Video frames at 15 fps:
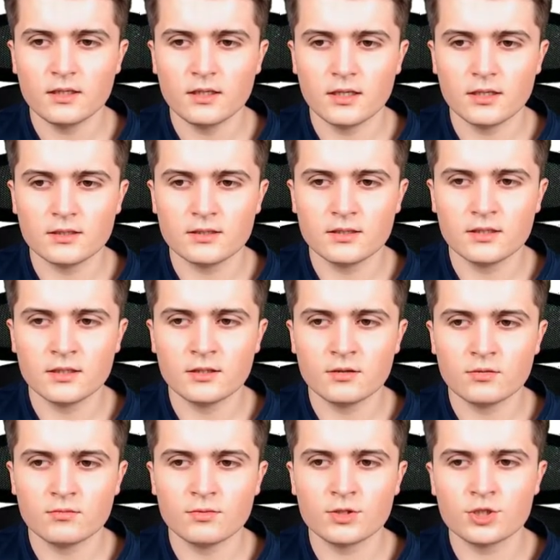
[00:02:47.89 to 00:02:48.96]
and
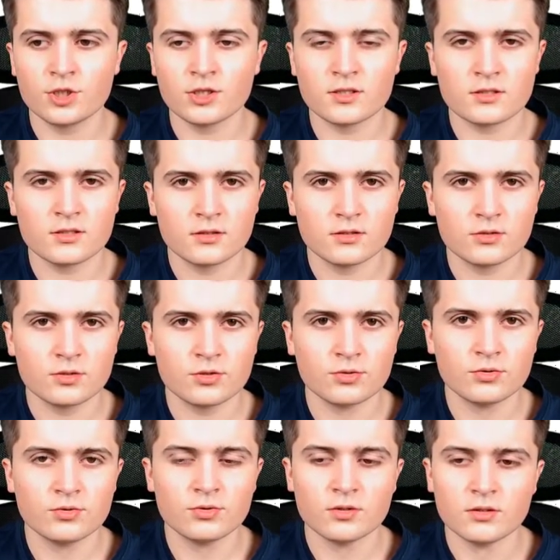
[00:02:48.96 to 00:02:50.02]
here we just
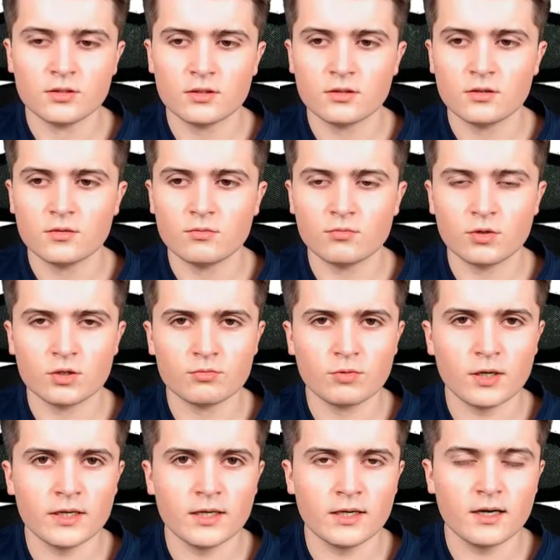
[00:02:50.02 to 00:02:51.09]
drew one
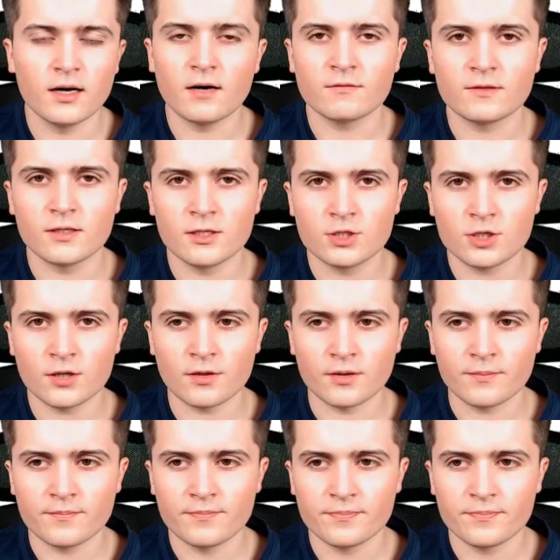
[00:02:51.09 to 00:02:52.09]
wire after each other.